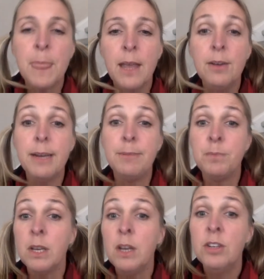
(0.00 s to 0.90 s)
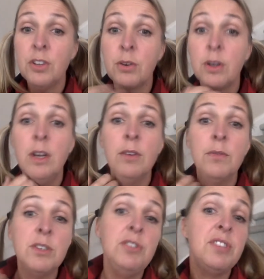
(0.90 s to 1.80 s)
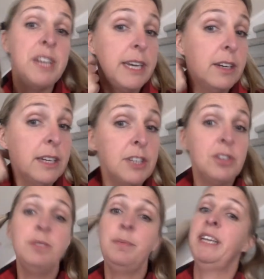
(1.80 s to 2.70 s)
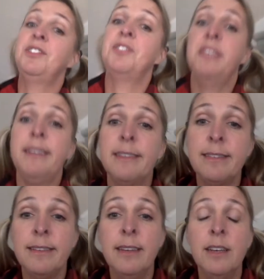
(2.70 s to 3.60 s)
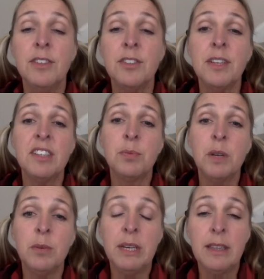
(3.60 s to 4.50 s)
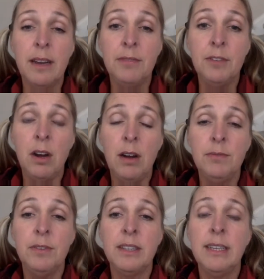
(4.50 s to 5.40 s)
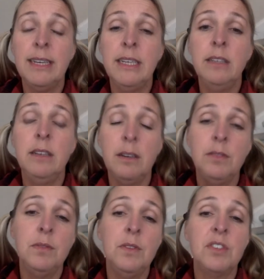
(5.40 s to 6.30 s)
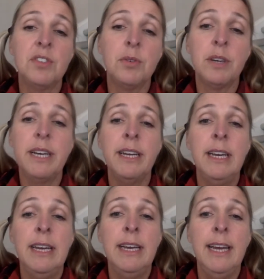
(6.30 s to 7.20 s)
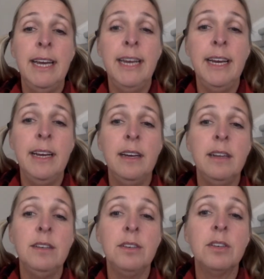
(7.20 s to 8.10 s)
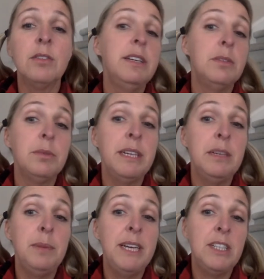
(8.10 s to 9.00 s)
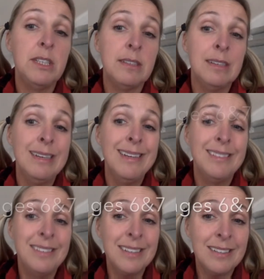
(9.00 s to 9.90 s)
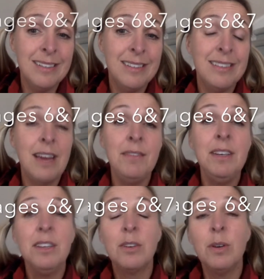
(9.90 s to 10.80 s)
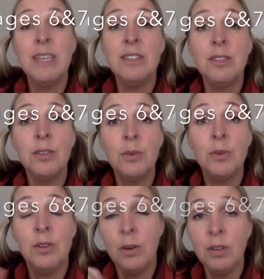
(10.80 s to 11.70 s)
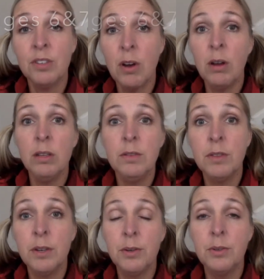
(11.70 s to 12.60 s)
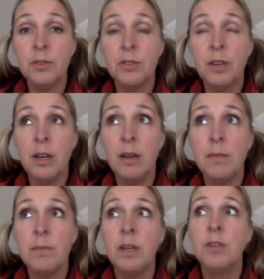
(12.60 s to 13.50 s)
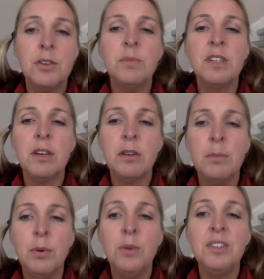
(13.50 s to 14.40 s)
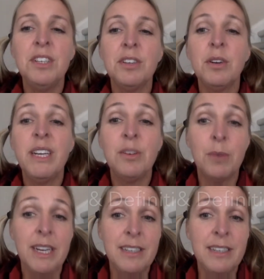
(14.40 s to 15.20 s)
Okay, so for Tuesday, you're going to turn to page 6. So that's where we left off at the end of the story. And you're going to read pages 6 and 7, you're going to notice all of those terms that are in bold, and you're going to write